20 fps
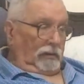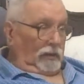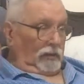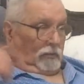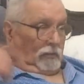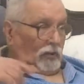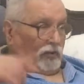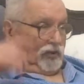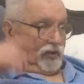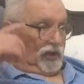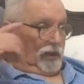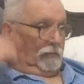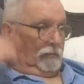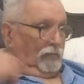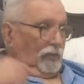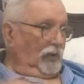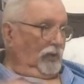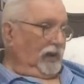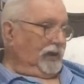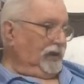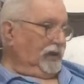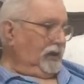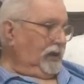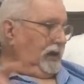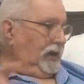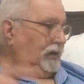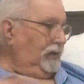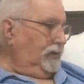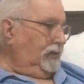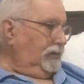what's that brain
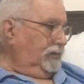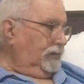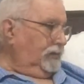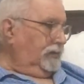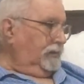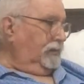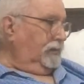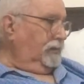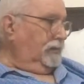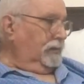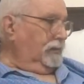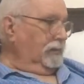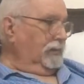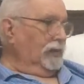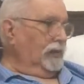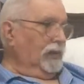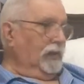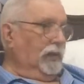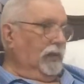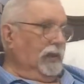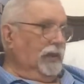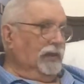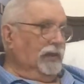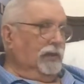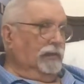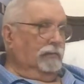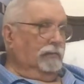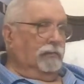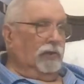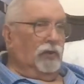dead
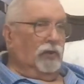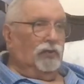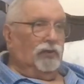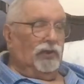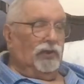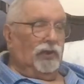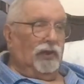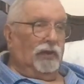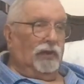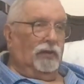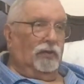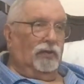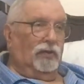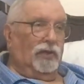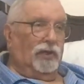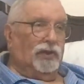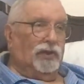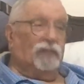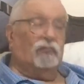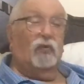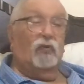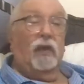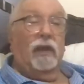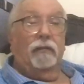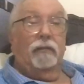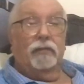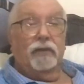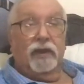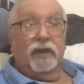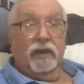thing music they got, these
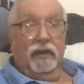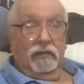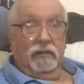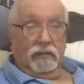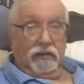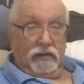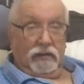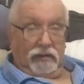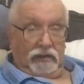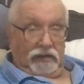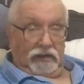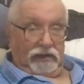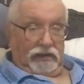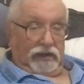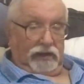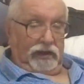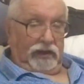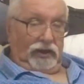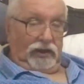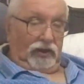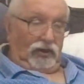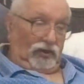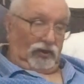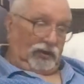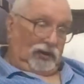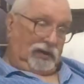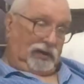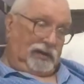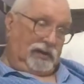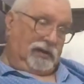rapping, yes.
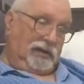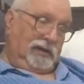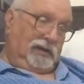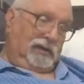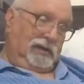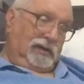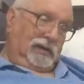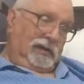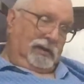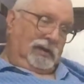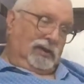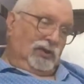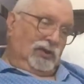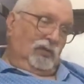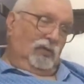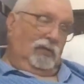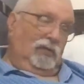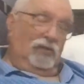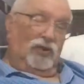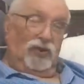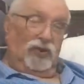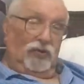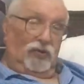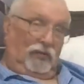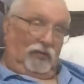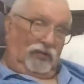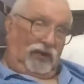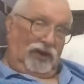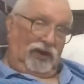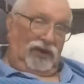So I'm
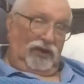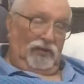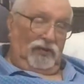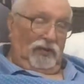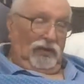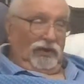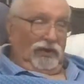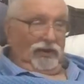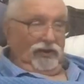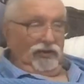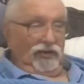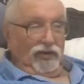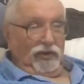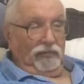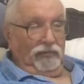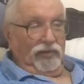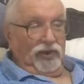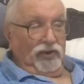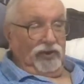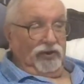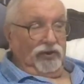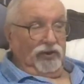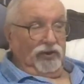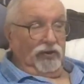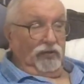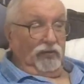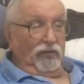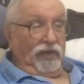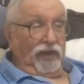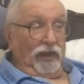assuming it's something to
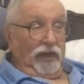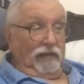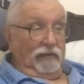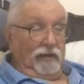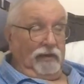do with that.